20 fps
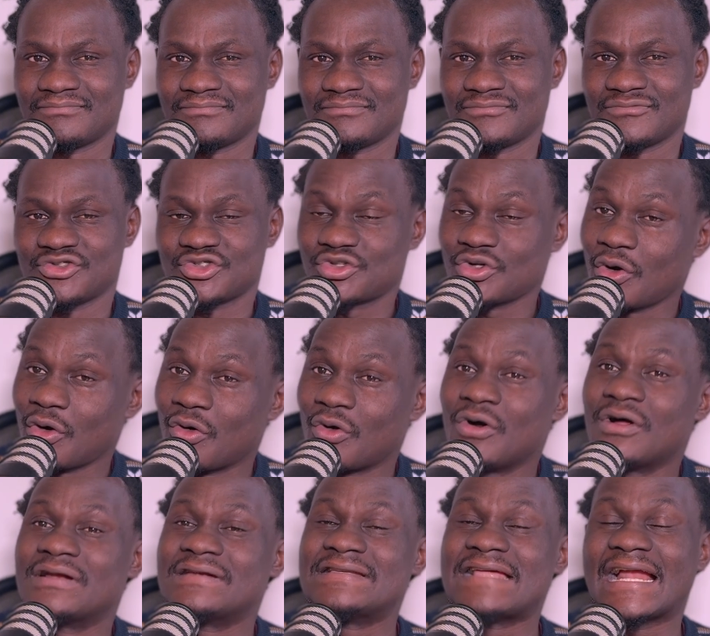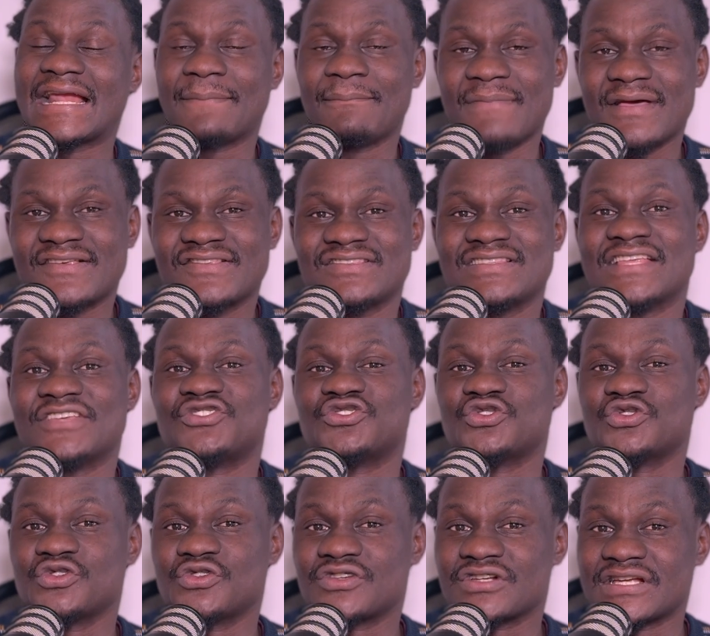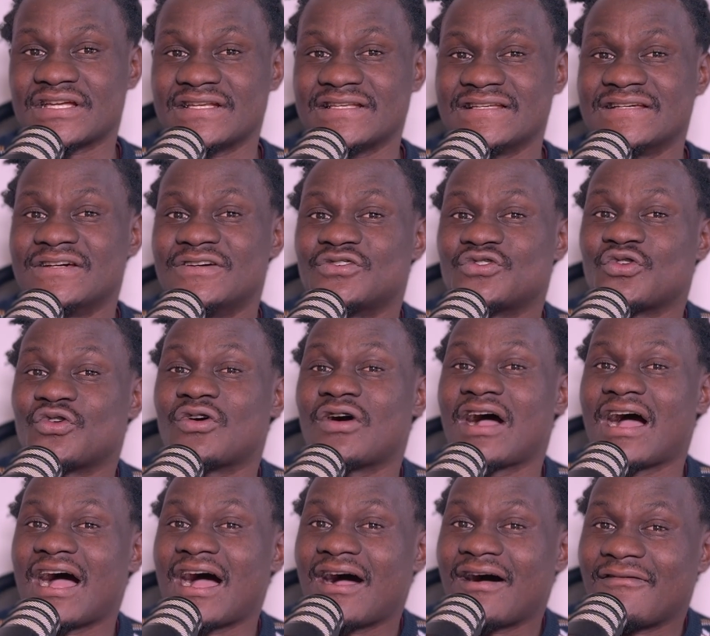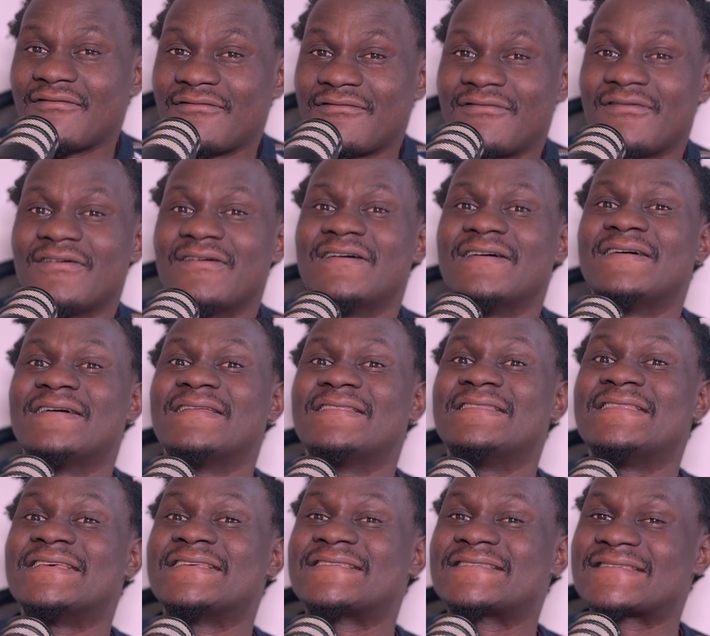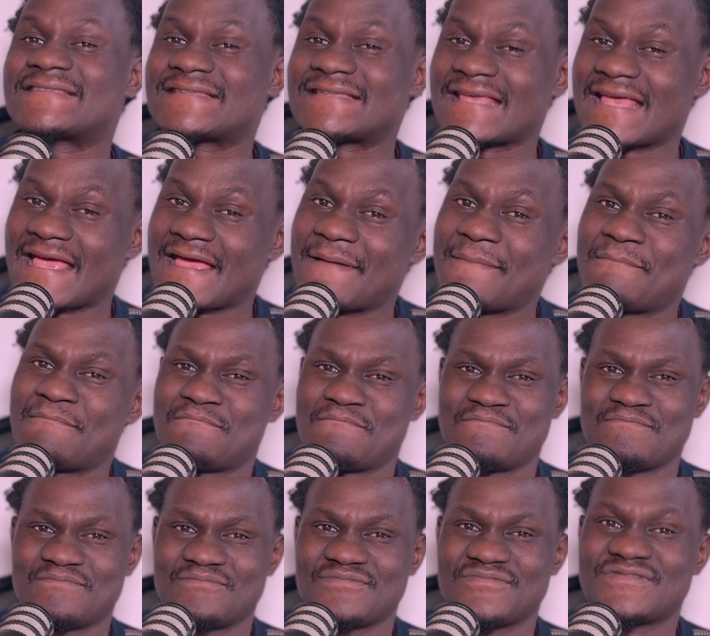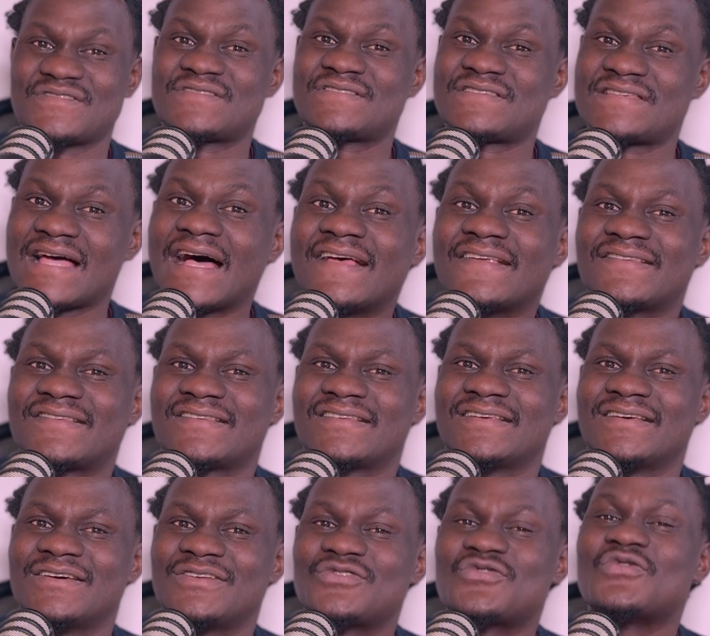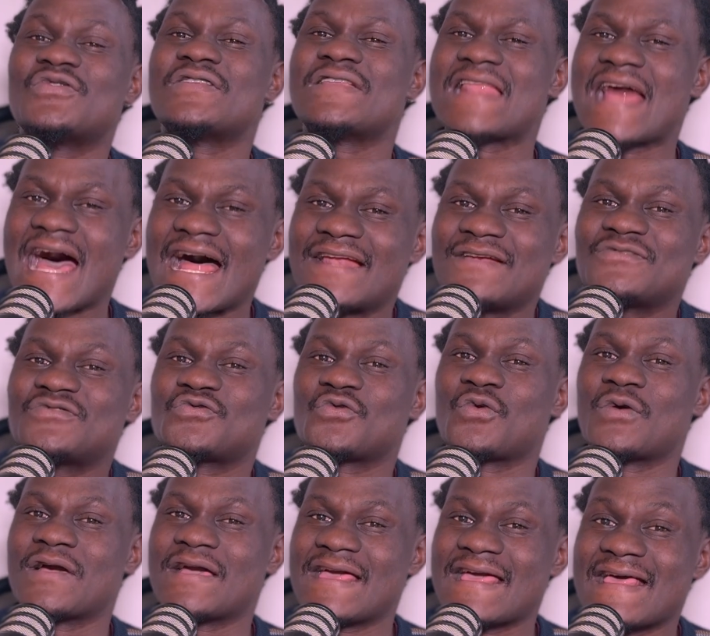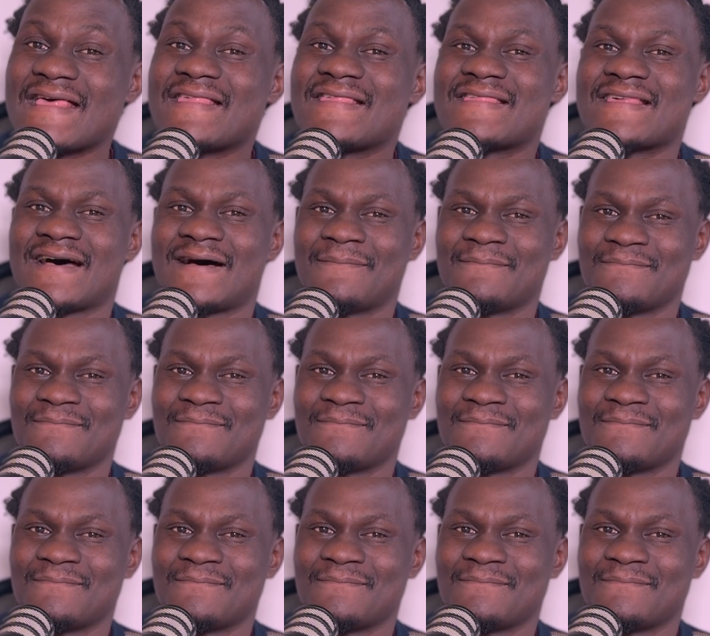So that makes the children to have the same chance to learn together,